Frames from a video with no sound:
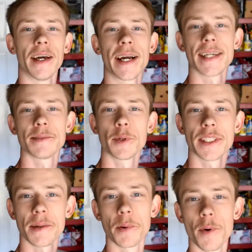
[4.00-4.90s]
Hey guys, and what
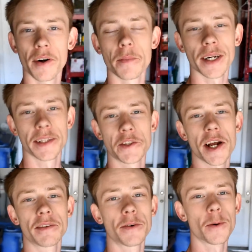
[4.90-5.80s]
is up, and welcome back to the
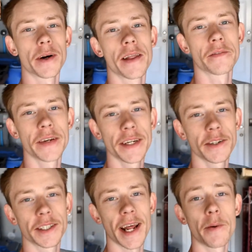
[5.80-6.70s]
channel for another video.
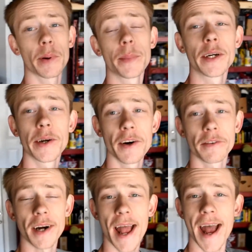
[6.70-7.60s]
Today we're going to be going
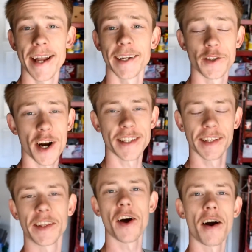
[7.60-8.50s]
over and
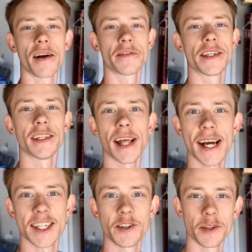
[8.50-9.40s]
addressing the R F Z.
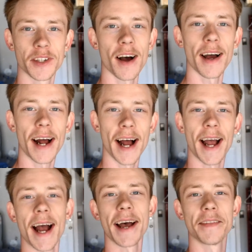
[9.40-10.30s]
Last you saw it, I
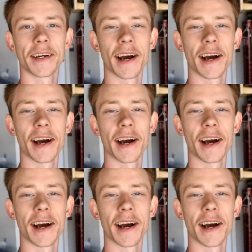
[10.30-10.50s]
had the